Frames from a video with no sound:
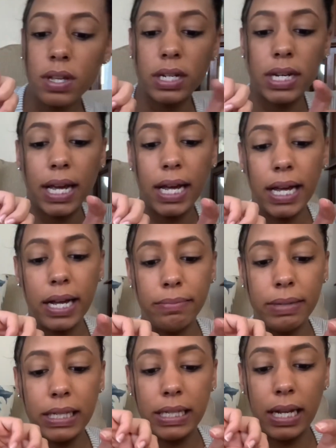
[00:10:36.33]
Tell
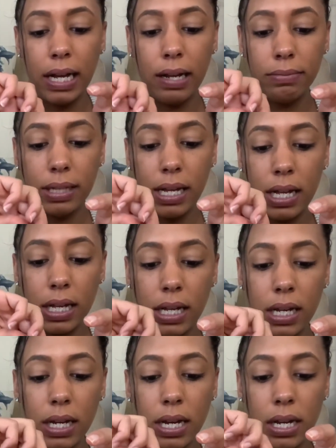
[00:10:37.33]
me something
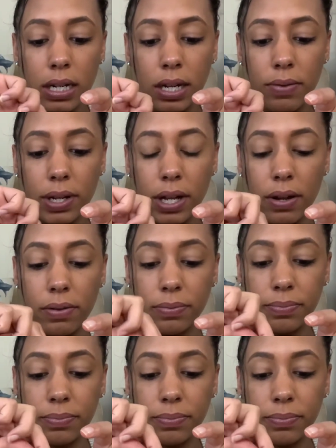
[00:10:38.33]
good. Here we go.